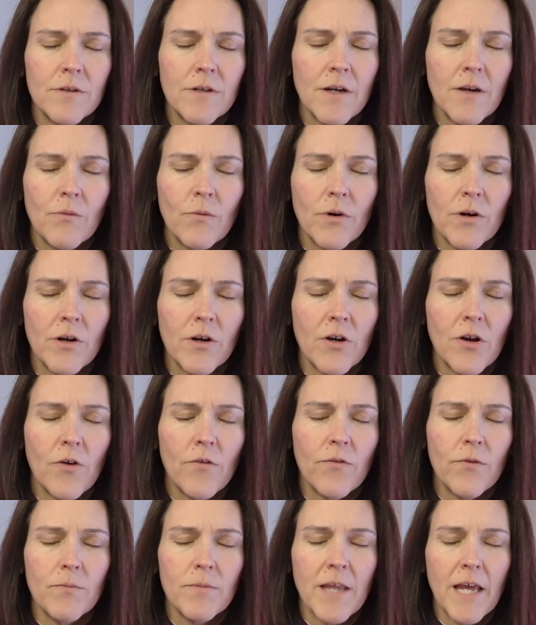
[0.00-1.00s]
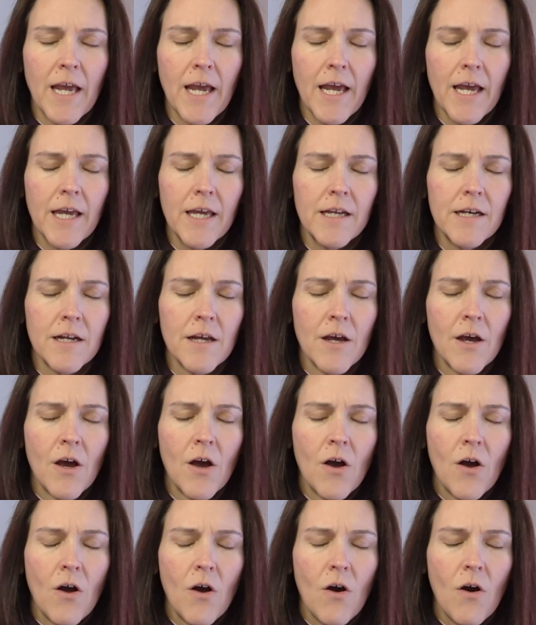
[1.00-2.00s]
And we're going to go from the head
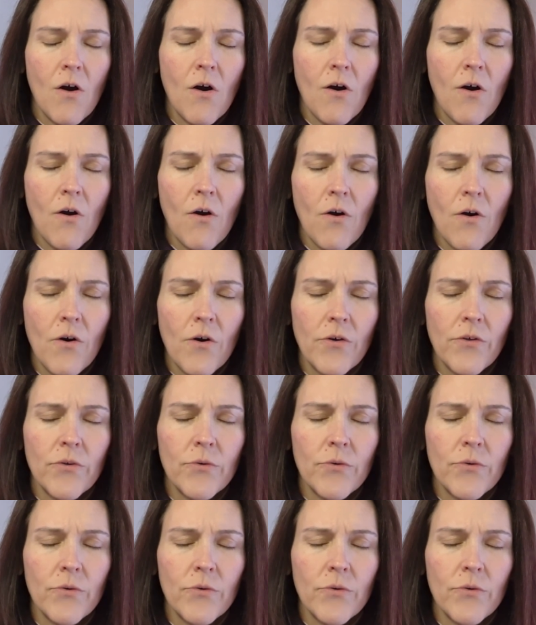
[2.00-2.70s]
all